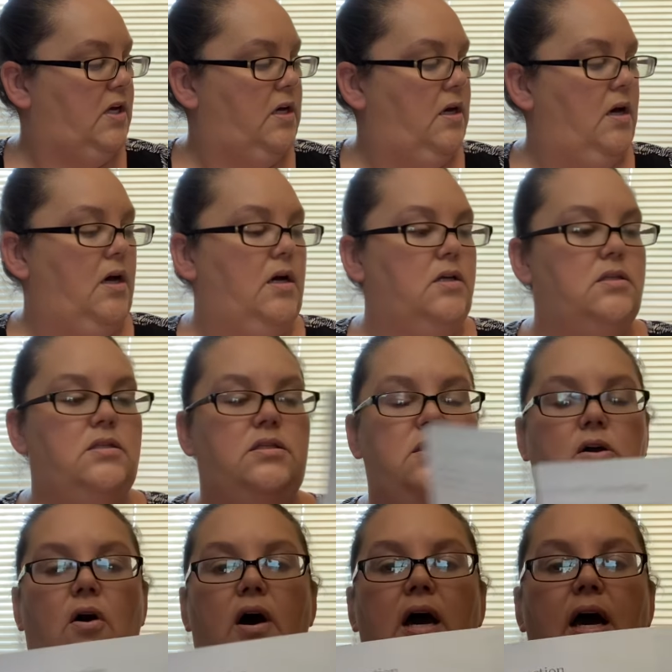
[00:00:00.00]
Let's
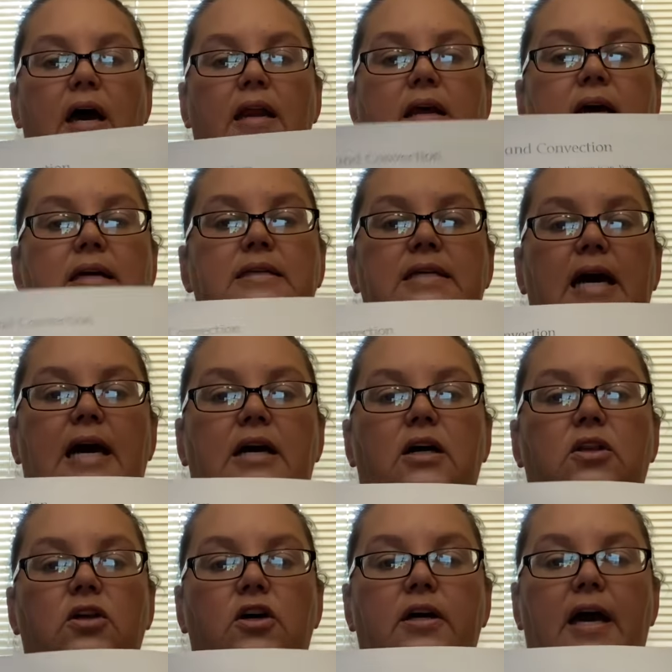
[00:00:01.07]
go ahead and take a
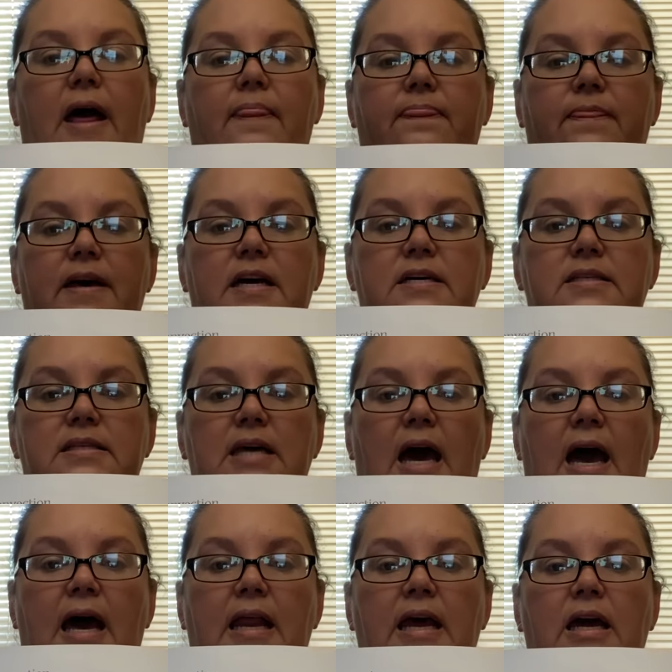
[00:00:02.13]
look at this
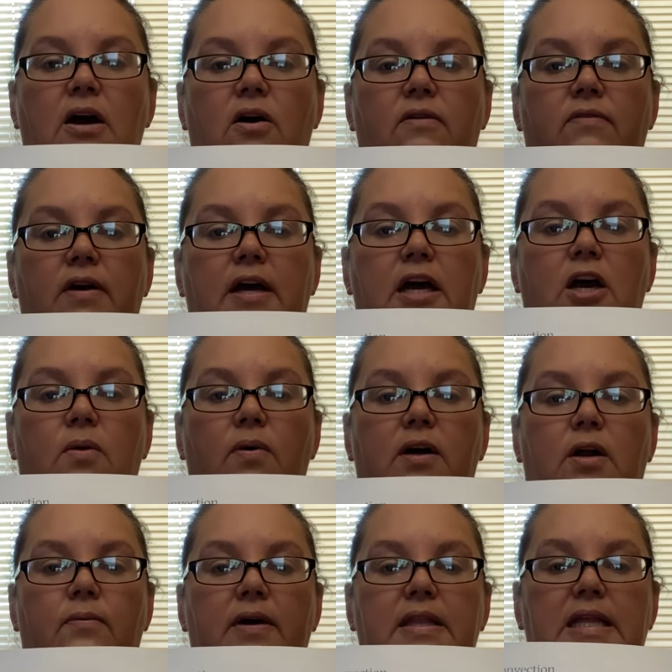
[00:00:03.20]
heading over here. We're
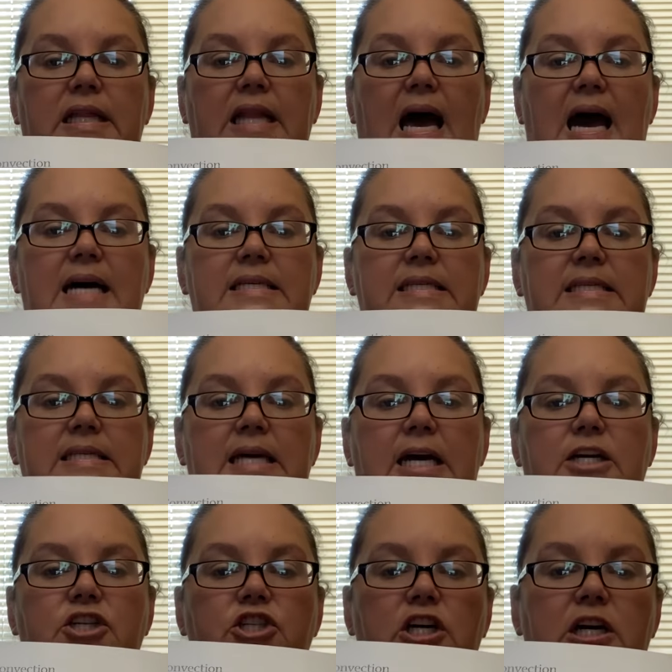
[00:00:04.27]
going to read the last
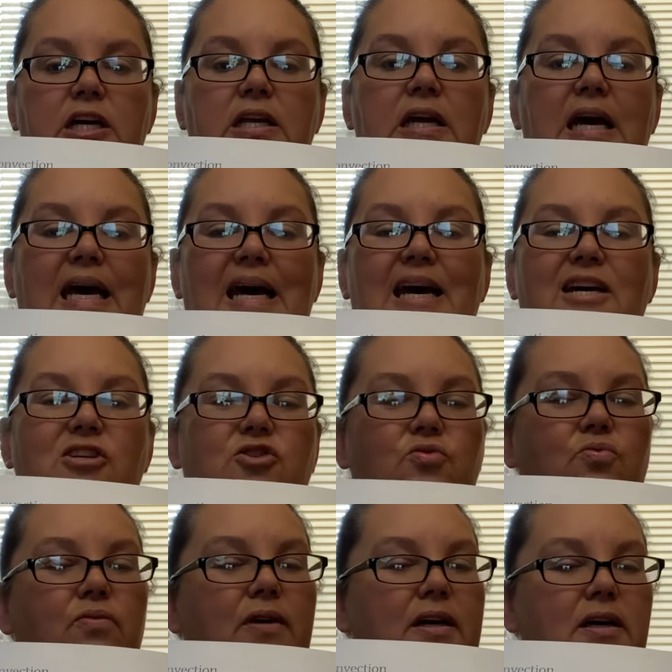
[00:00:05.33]
section. It's
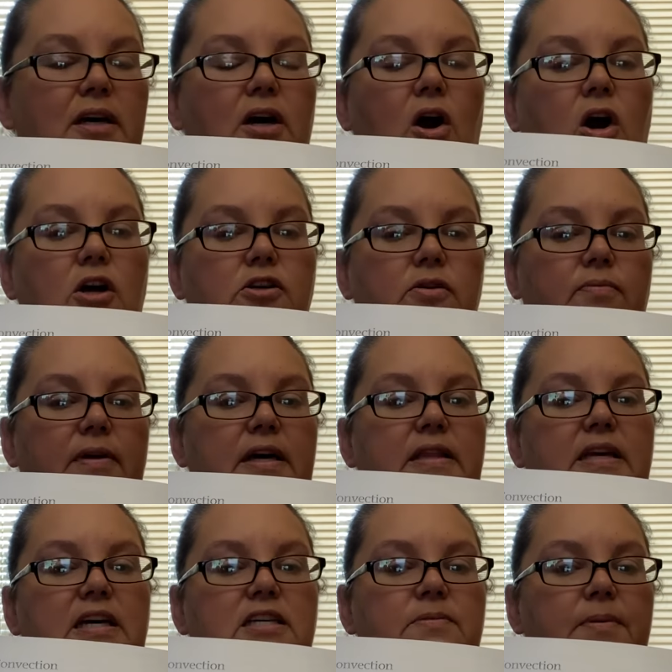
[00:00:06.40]
really hard to read
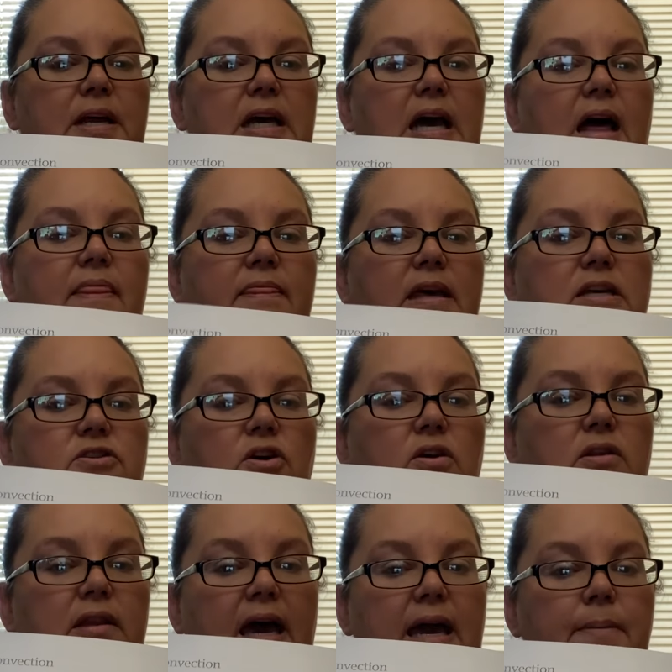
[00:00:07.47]
these, but again, these
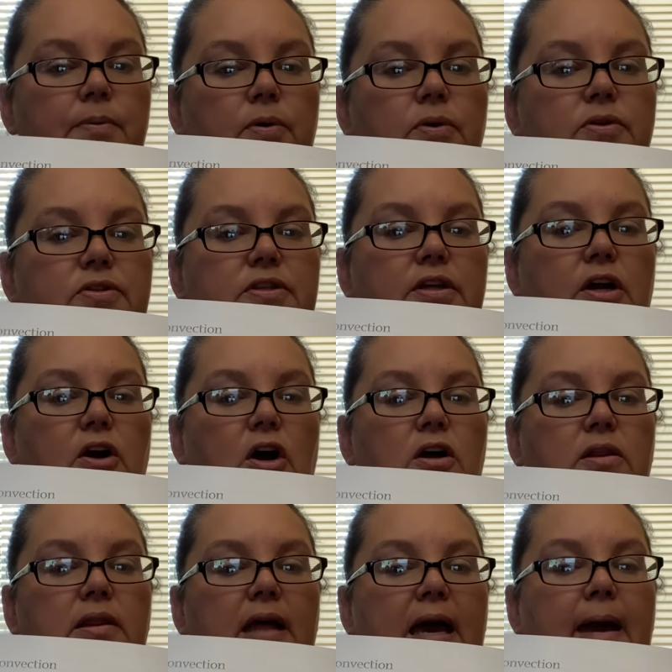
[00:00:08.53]
are labels that
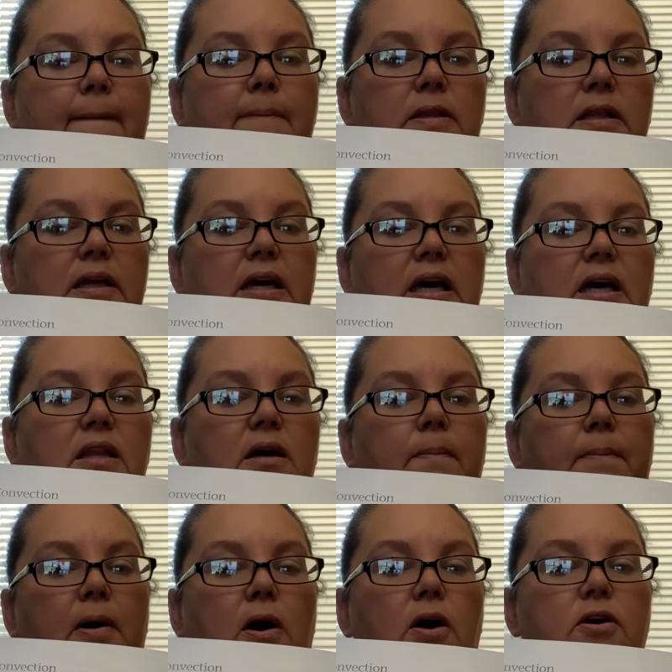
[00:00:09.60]
are labeling the
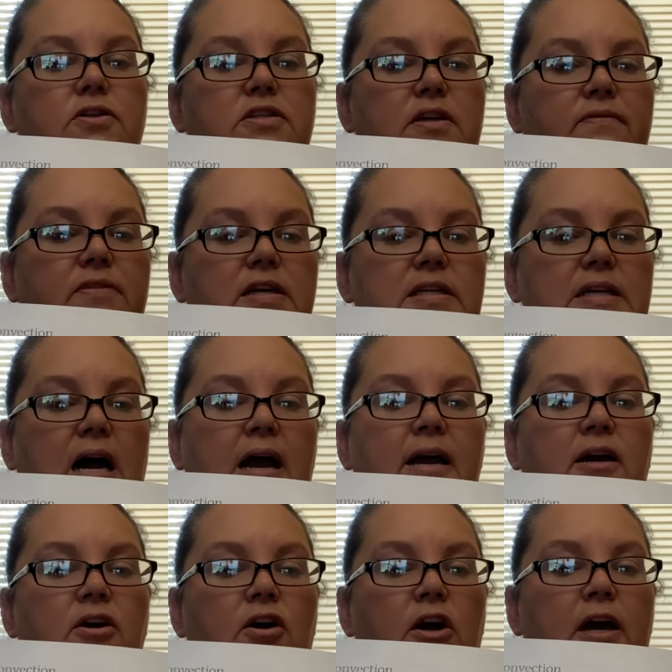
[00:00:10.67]
parts of the
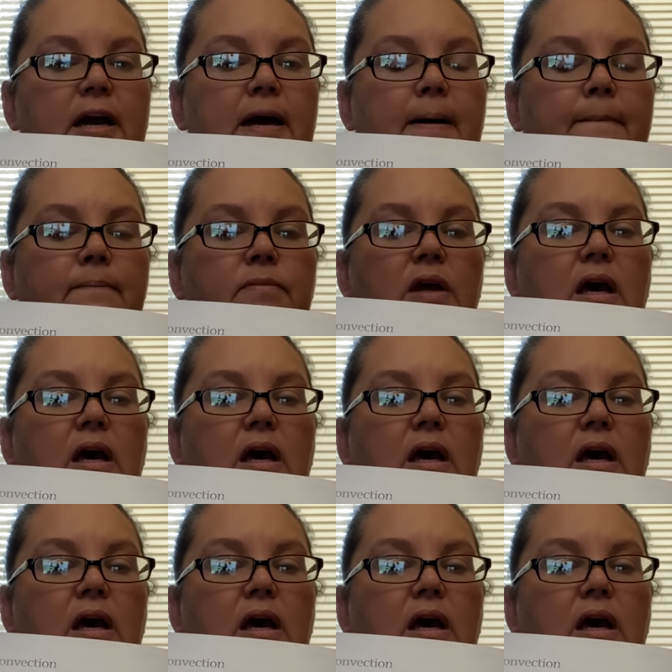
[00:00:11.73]
diagram.